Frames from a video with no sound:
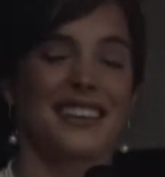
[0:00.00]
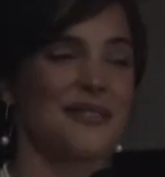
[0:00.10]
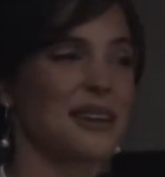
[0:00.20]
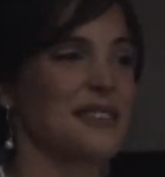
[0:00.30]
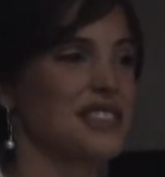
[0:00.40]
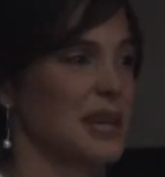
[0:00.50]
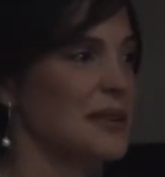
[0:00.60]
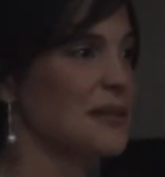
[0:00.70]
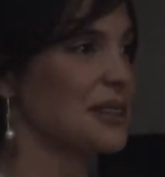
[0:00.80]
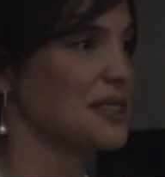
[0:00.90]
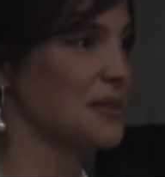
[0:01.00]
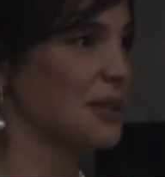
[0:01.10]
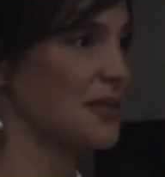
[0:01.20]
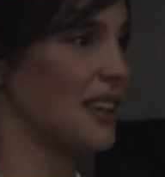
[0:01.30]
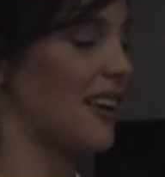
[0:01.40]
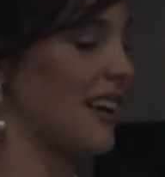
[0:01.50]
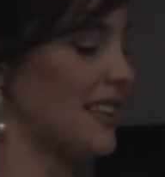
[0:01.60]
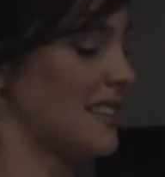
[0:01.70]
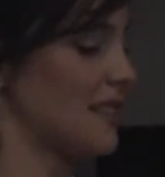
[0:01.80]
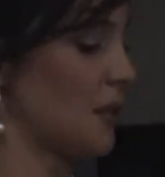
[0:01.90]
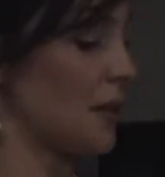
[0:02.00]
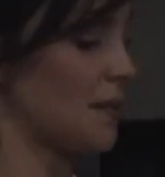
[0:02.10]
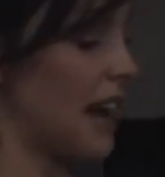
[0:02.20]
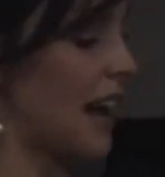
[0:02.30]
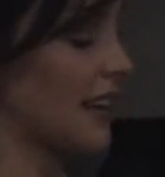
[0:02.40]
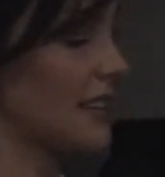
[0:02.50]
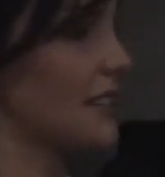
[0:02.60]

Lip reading: When Jamie first moved to Oz, or back